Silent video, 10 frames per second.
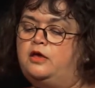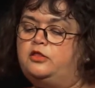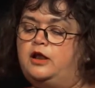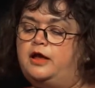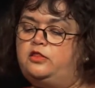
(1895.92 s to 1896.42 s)

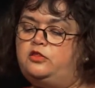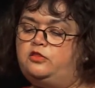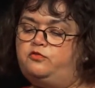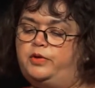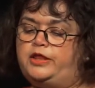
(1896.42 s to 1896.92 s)
The
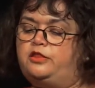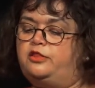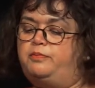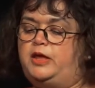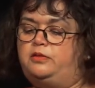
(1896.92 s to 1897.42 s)
lightest of
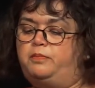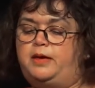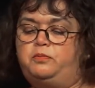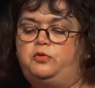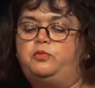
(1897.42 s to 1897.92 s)
winds made the
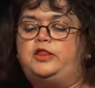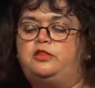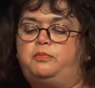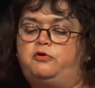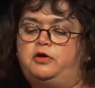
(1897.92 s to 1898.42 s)
bamboo
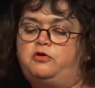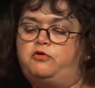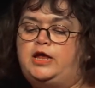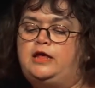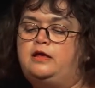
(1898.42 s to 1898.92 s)
whisper and
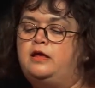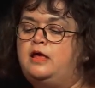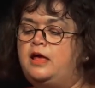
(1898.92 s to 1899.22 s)
creak,